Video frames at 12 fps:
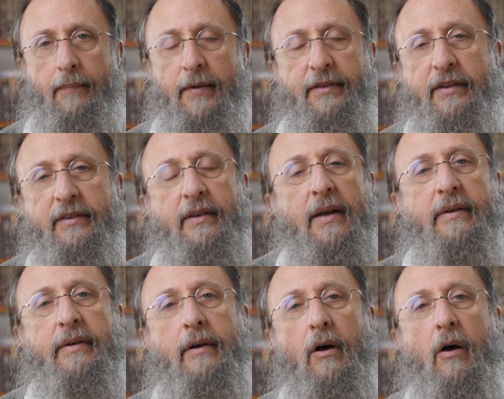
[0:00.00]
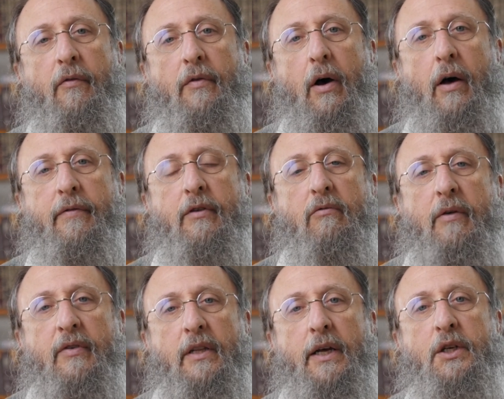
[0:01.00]
This is an idea of, of the
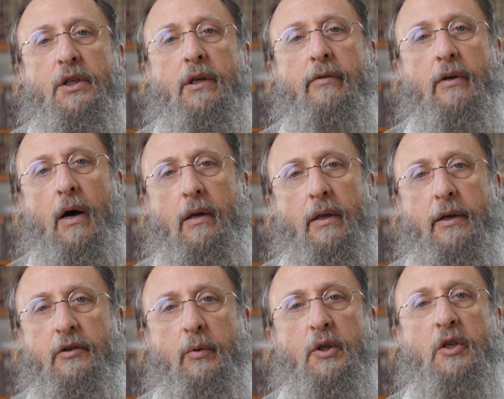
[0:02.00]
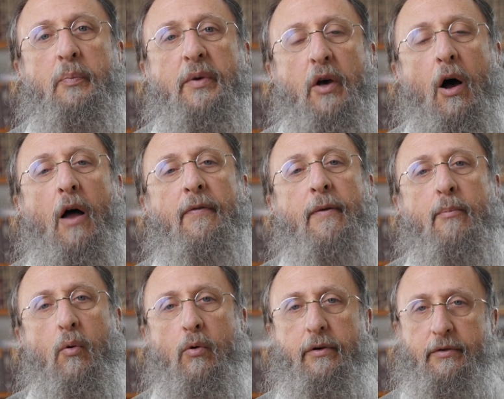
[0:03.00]
revelation of godliness, which is beyond the
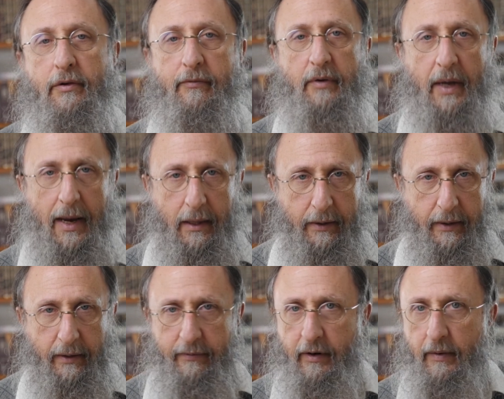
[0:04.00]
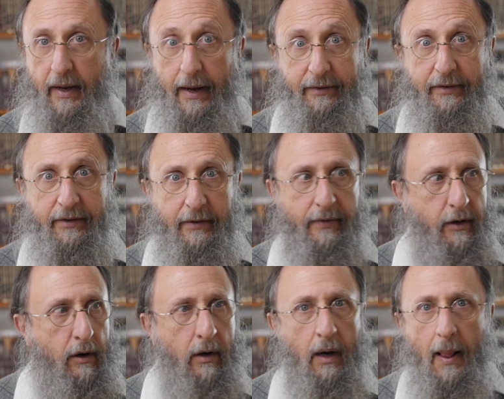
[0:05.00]
borders of reality. The very essence of the
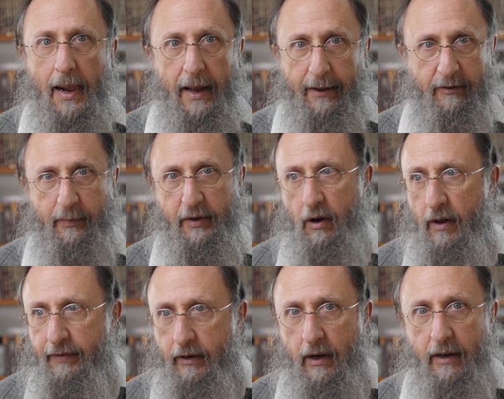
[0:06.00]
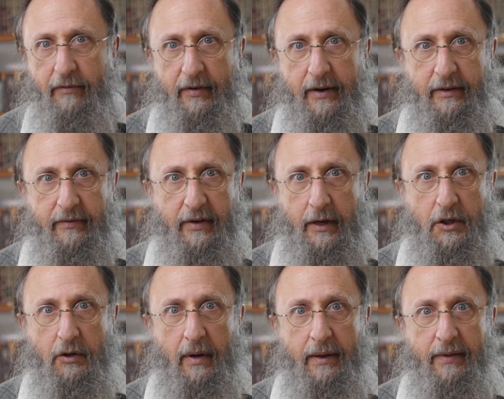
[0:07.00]
ark is beyond the confines of
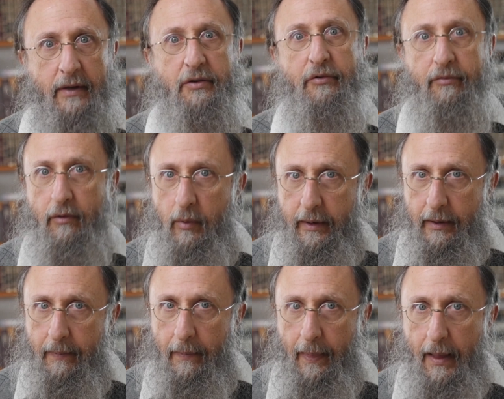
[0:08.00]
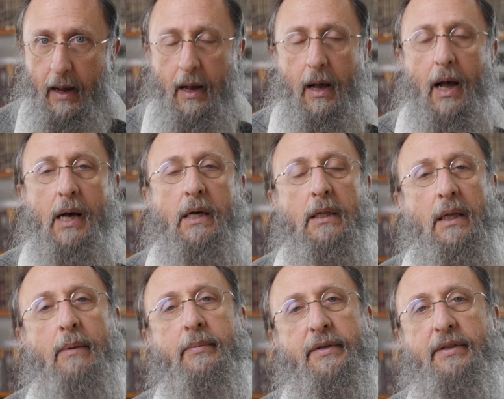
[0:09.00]
nature, and thus through it, a
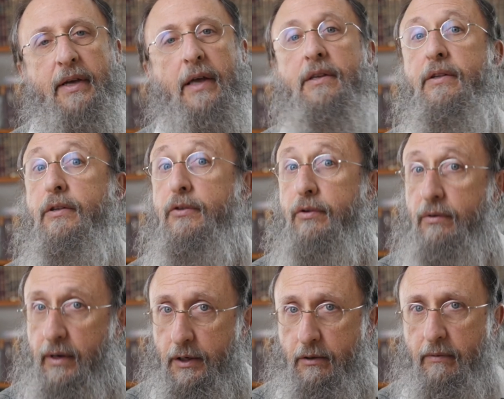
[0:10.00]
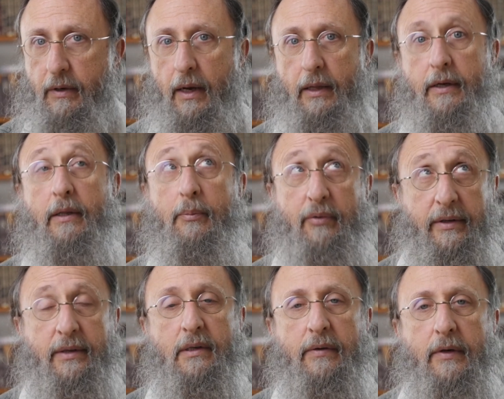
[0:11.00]
glimpse into the true nature of reality, the
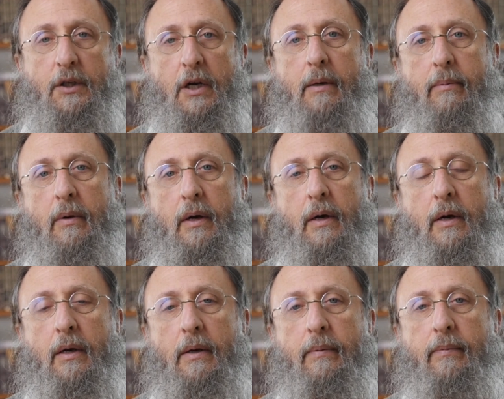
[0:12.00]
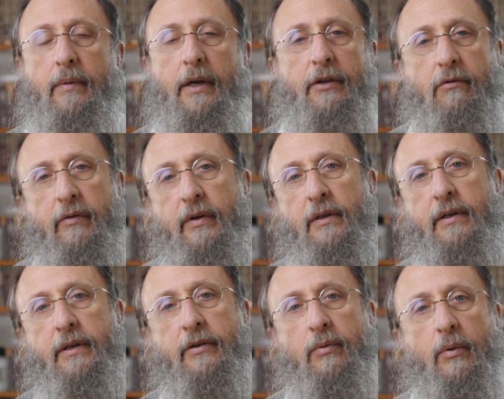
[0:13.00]
presence of Hashem, is revealed
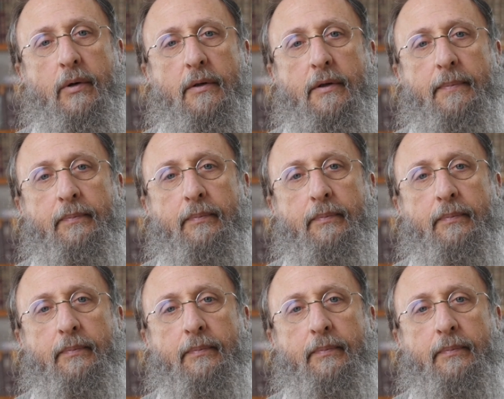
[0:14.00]
in this world.